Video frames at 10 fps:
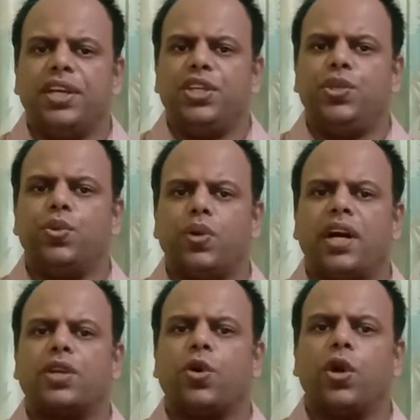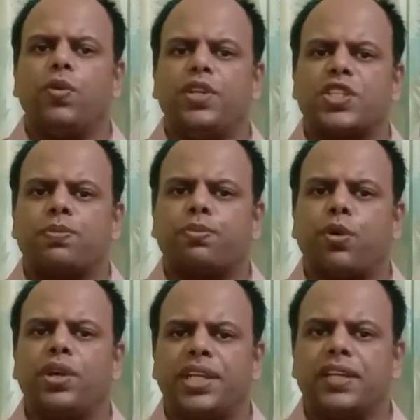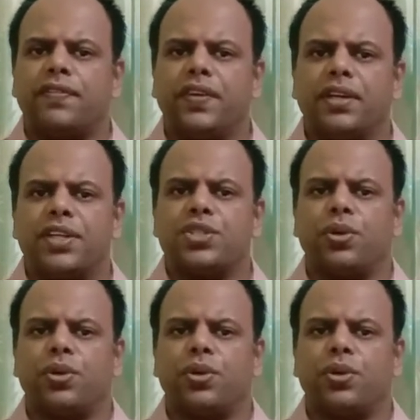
you are always pointing fingers